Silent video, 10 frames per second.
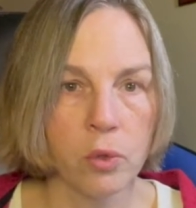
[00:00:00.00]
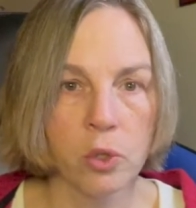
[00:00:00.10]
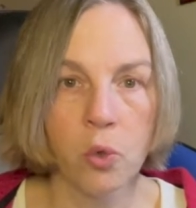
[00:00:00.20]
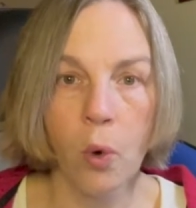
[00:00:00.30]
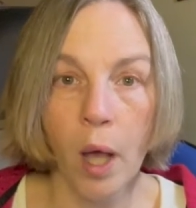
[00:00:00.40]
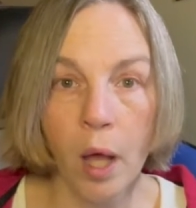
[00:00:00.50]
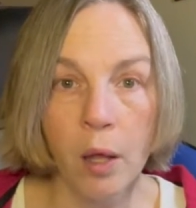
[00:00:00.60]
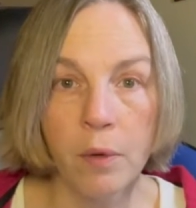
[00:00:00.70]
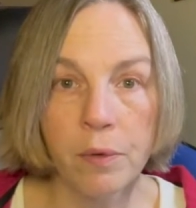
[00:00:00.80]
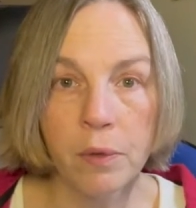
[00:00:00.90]

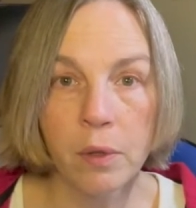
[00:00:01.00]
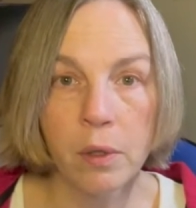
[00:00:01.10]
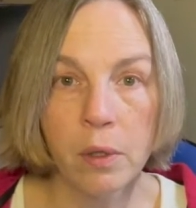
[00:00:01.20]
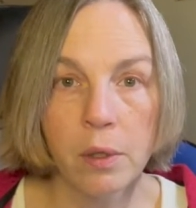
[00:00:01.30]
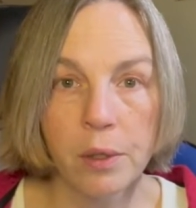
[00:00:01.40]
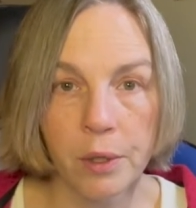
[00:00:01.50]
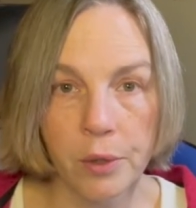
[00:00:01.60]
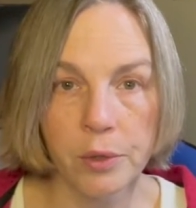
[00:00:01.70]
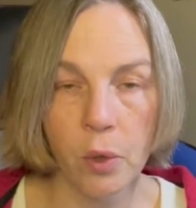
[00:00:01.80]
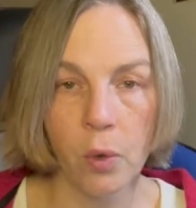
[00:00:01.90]
12
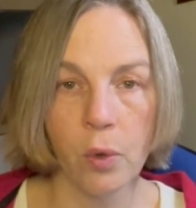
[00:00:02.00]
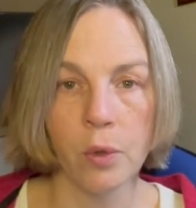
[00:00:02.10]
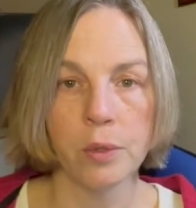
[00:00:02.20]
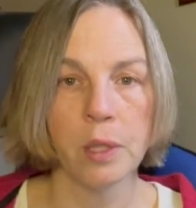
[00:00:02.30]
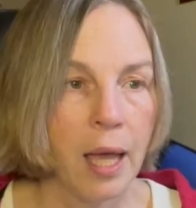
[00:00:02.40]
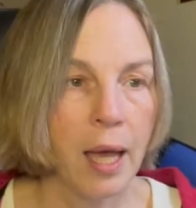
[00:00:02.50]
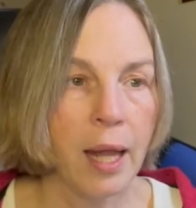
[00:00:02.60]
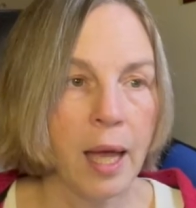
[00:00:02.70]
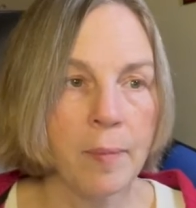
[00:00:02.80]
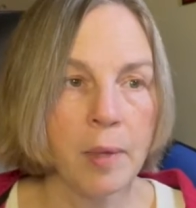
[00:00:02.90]
years old?
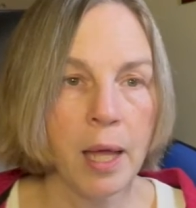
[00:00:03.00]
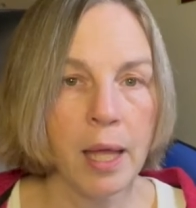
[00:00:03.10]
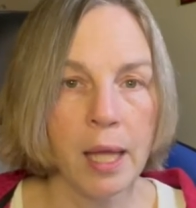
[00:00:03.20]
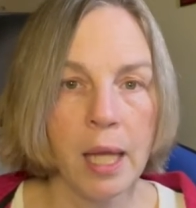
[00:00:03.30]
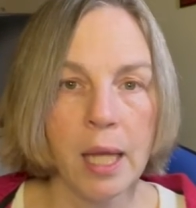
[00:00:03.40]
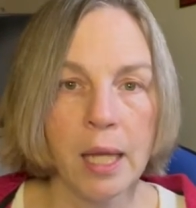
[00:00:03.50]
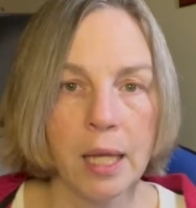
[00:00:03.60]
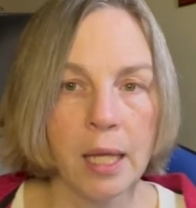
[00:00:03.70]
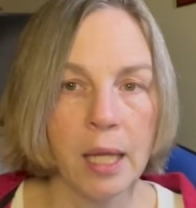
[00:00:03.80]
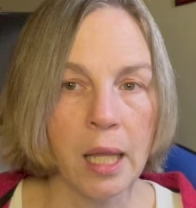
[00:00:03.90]
And I'm like,
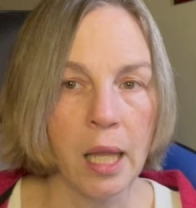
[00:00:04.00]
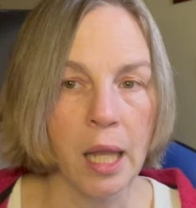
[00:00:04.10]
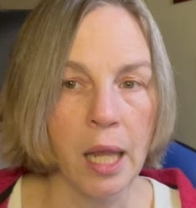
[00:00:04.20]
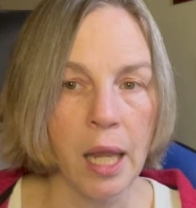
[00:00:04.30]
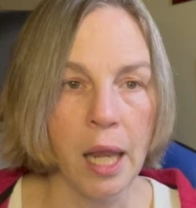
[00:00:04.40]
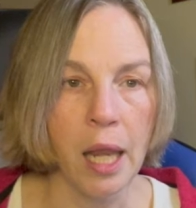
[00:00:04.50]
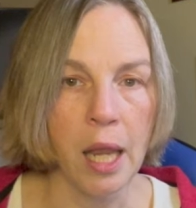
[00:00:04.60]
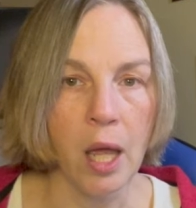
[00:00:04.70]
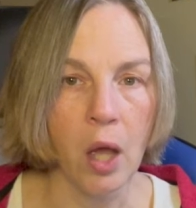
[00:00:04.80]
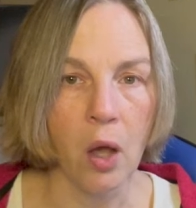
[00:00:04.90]

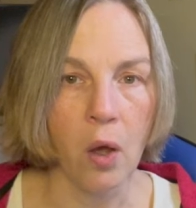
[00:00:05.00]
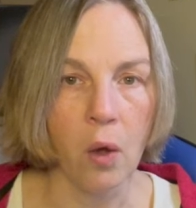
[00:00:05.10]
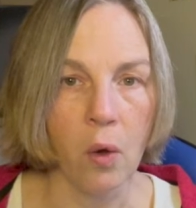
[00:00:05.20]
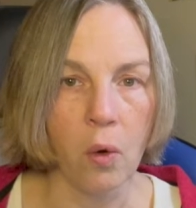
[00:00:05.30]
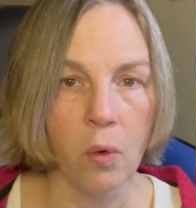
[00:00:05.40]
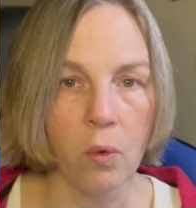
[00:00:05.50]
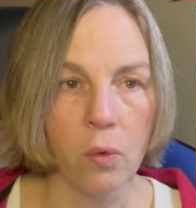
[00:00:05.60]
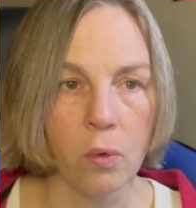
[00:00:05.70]
no.